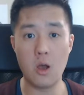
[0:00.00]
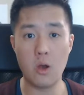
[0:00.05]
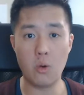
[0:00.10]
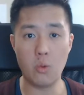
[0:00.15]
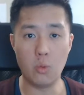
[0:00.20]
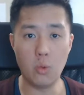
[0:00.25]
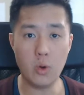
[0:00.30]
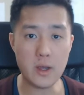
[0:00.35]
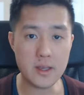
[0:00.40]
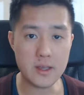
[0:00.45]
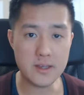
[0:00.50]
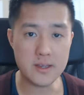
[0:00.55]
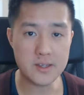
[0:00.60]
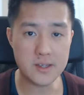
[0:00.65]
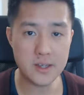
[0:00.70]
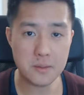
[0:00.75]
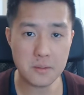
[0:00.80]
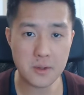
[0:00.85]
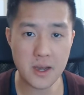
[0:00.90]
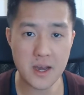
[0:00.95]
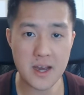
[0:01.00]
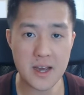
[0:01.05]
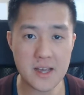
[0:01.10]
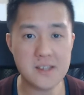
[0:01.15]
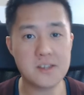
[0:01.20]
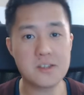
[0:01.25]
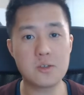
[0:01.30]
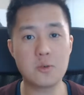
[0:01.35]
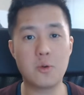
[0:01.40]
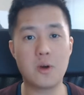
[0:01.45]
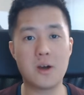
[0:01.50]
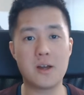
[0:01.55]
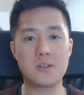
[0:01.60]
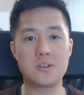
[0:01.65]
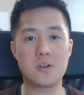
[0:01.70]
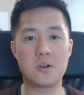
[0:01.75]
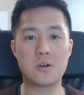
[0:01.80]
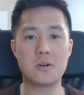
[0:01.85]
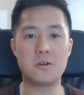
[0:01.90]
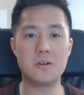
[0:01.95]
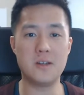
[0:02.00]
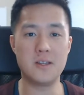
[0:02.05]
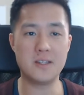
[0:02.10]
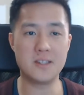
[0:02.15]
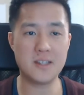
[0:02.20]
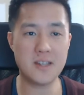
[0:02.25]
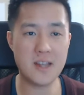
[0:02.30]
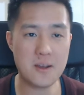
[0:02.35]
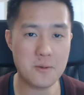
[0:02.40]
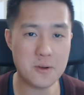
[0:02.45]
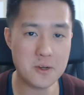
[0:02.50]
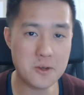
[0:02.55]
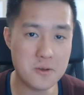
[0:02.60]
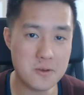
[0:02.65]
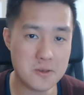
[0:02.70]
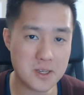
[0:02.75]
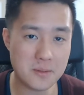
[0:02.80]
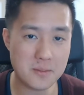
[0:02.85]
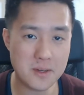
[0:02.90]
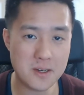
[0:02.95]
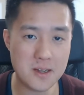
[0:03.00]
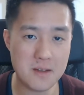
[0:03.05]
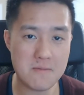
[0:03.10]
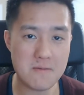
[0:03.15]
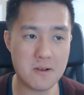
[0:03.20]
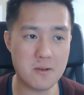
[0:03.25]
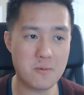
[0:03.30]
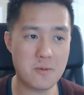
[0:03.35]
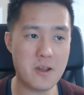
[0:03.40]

What is up, guys? It's iWAHnna Turtle, and today we're doing something different.